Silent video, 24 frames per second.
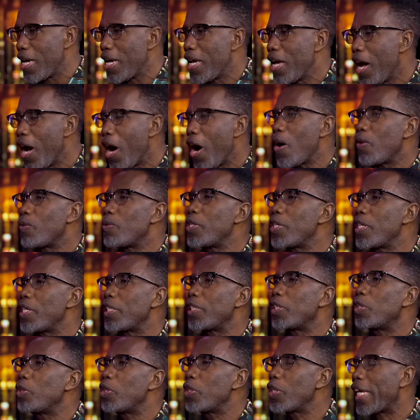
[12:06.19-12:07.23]
Right. How do,
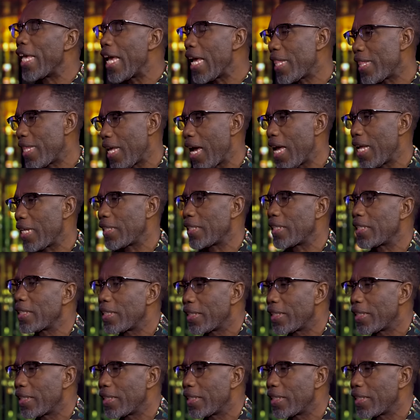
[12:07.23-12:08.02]
do you get that?